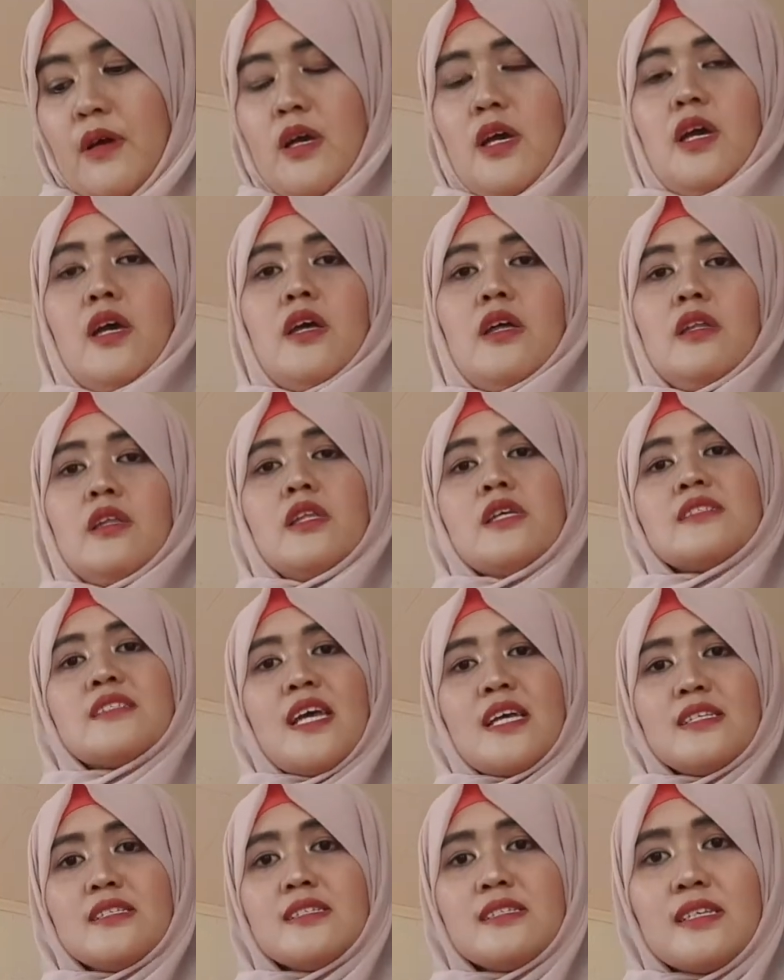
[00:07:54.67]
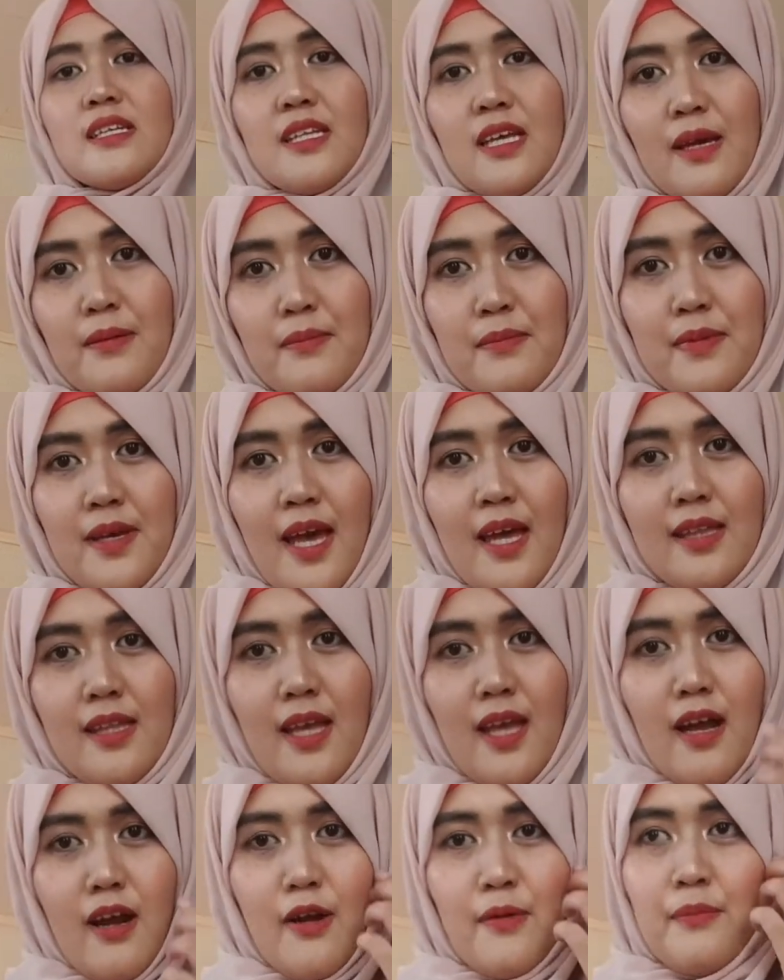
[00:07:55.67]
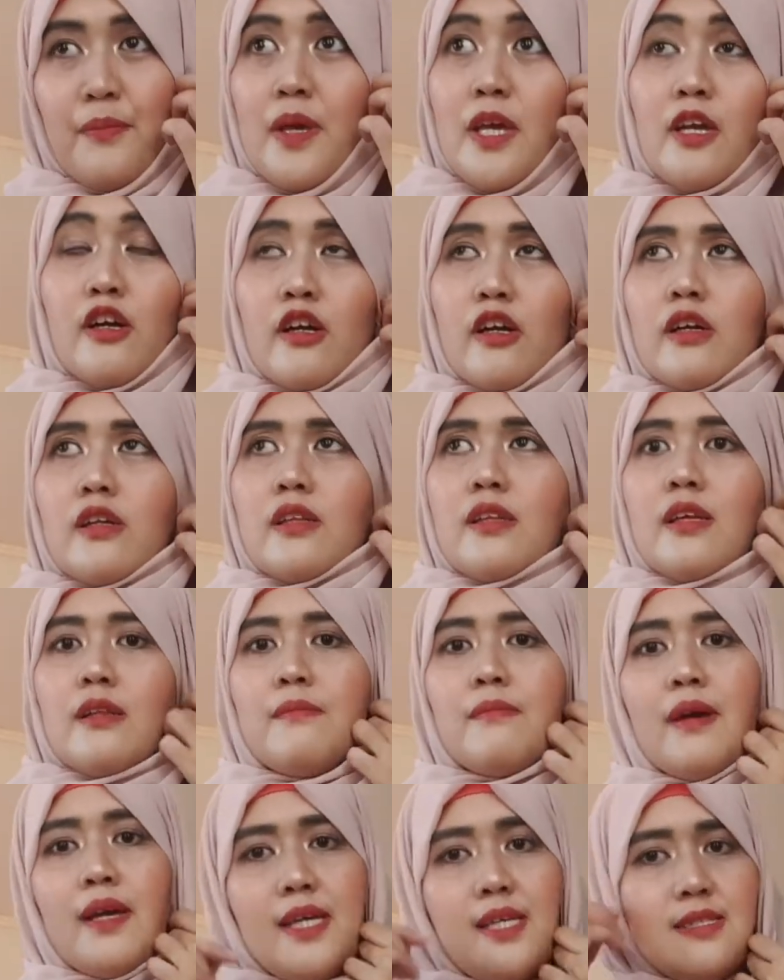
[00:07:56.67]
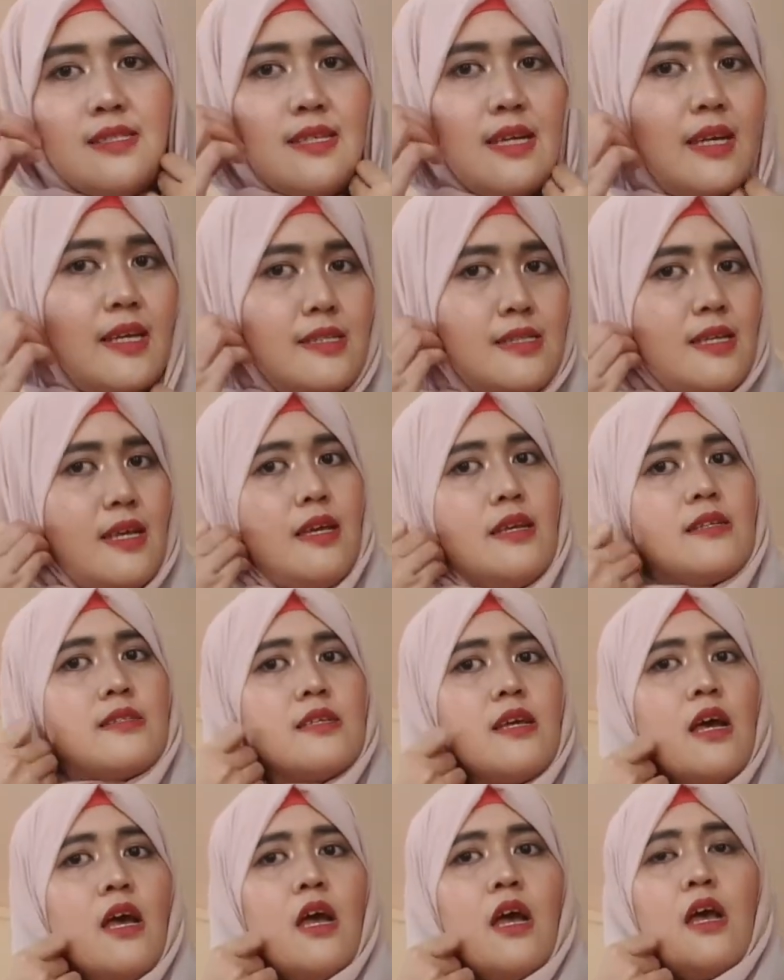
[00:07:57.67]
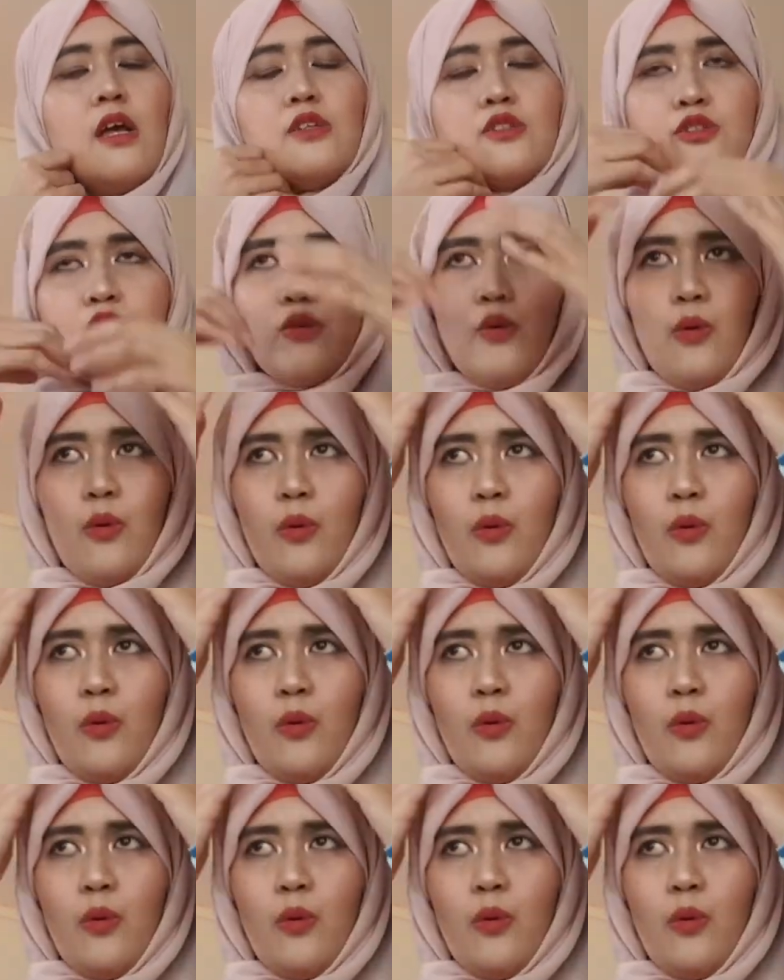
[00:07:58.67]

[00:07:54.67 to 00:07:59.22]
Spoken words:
And the sizes that I'm getting are bigger than my sizes, so